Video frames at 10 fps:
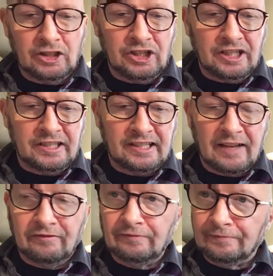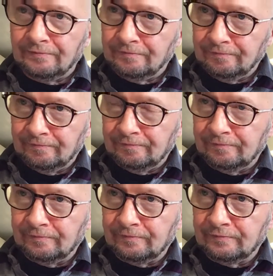
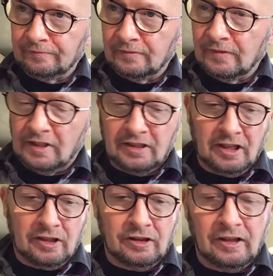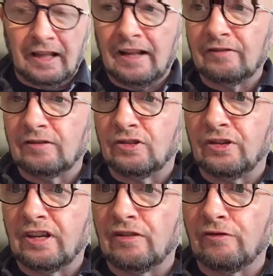G7. So you can do that
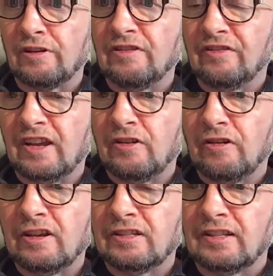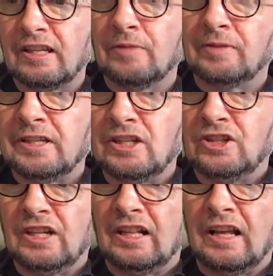trick of refingering, so you play your
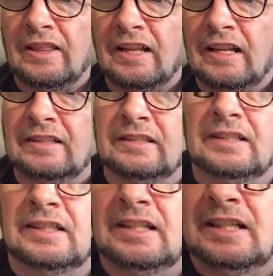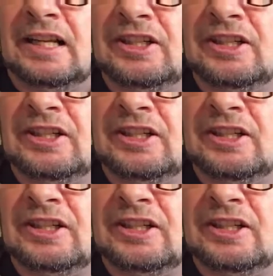G like that and